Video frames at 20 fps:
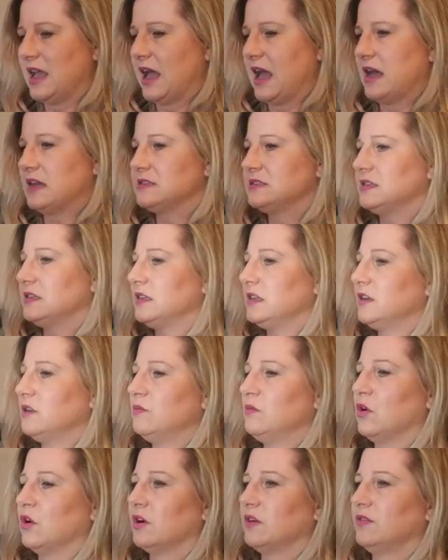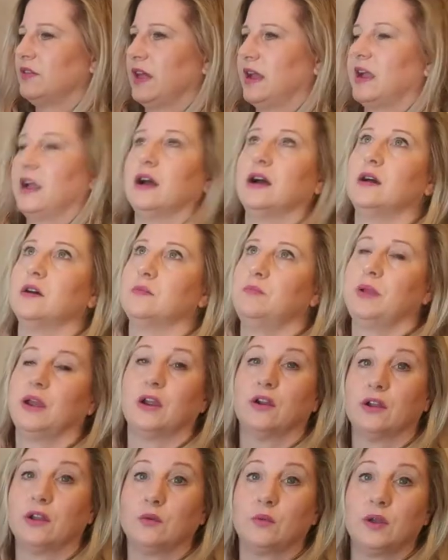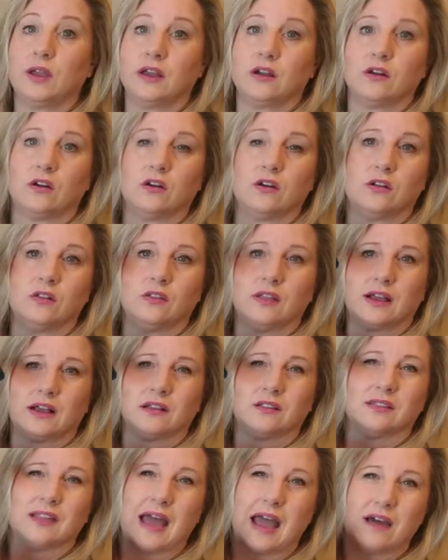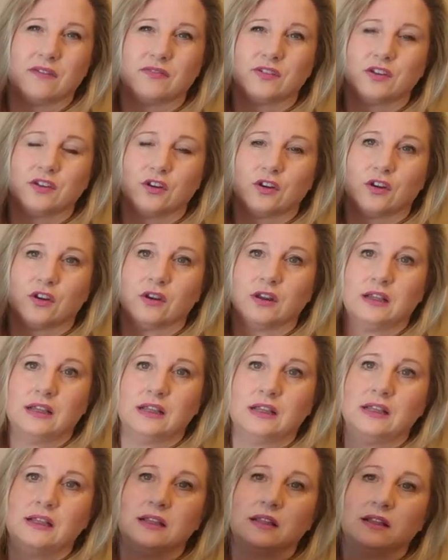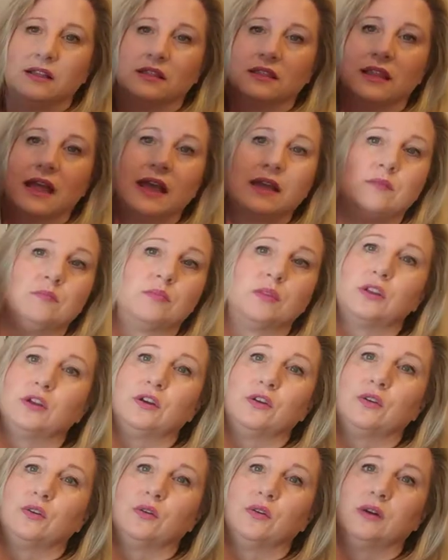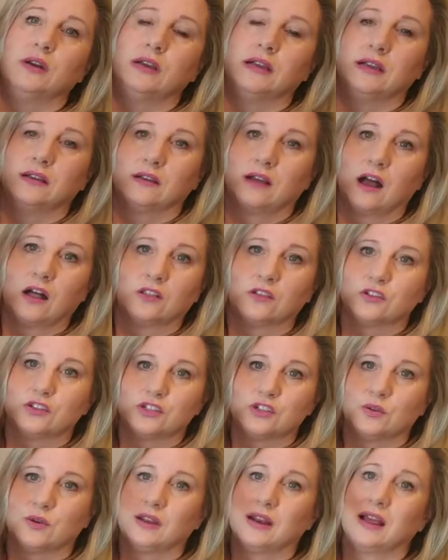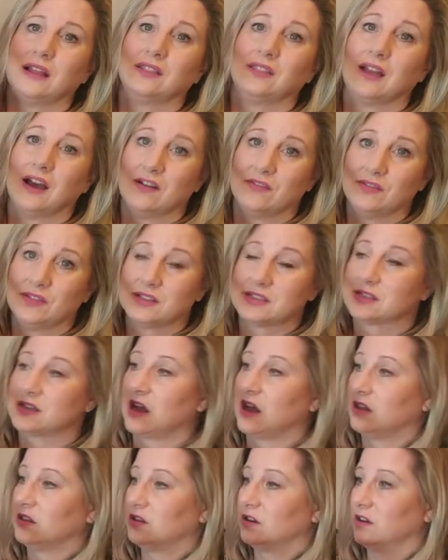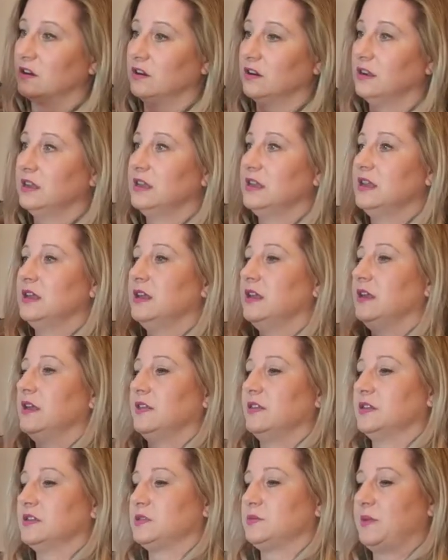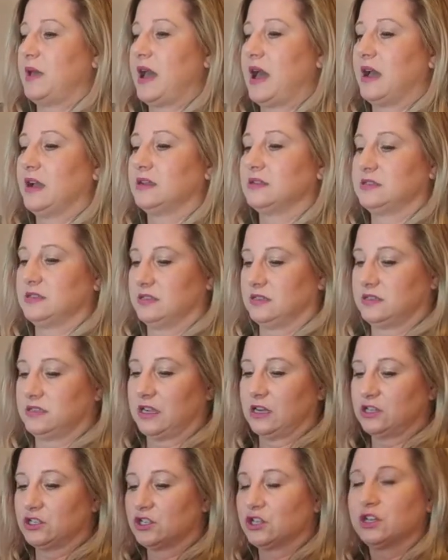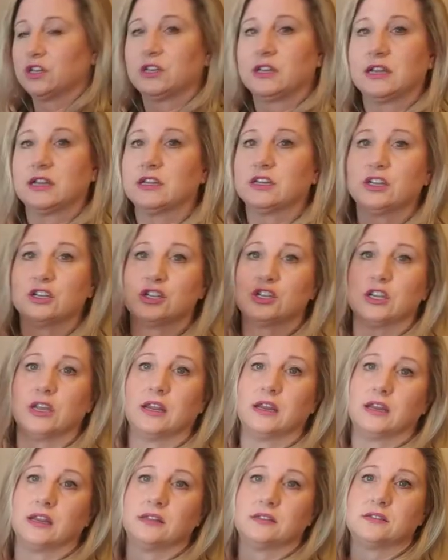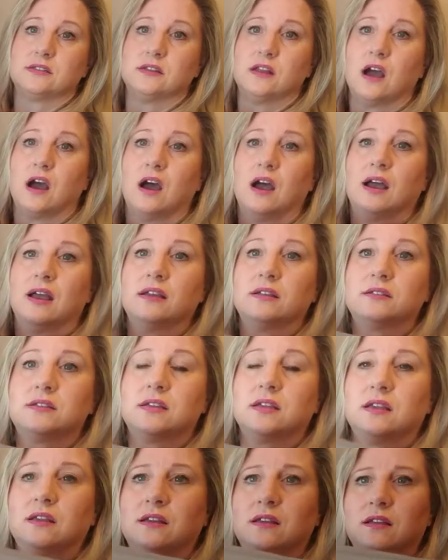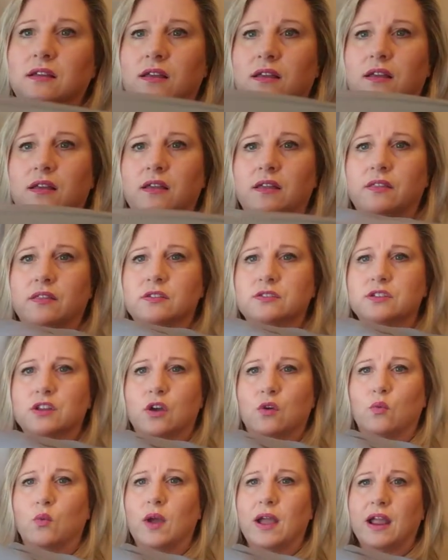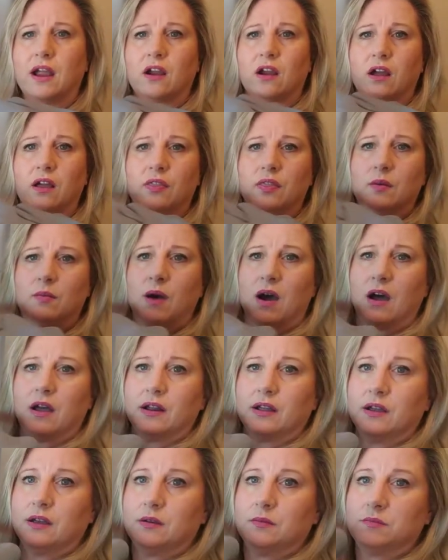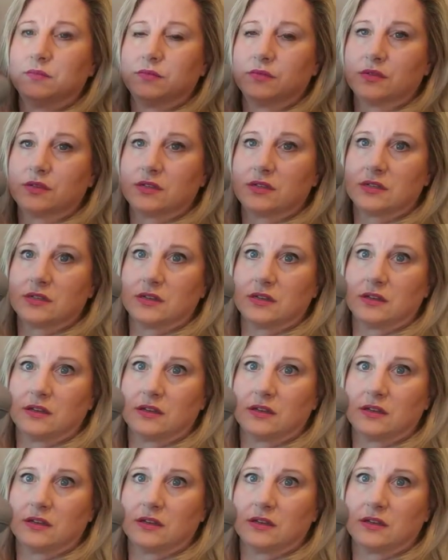has a little more of like a periwinkle, like a lavender, light blue color to it. I love this color. This bag is in such good condition. It's not... There's no wear on the bottoms.